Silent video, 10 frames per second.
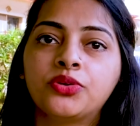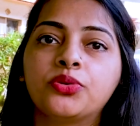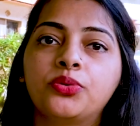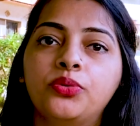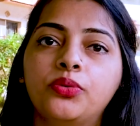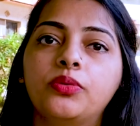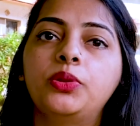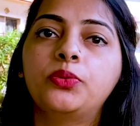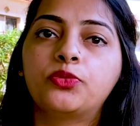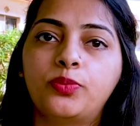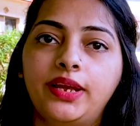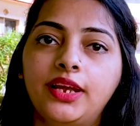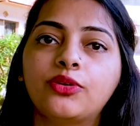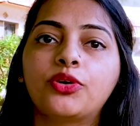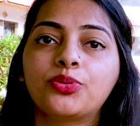to lose
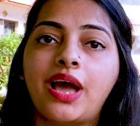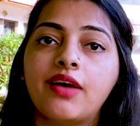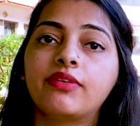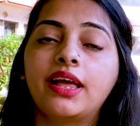weight or to have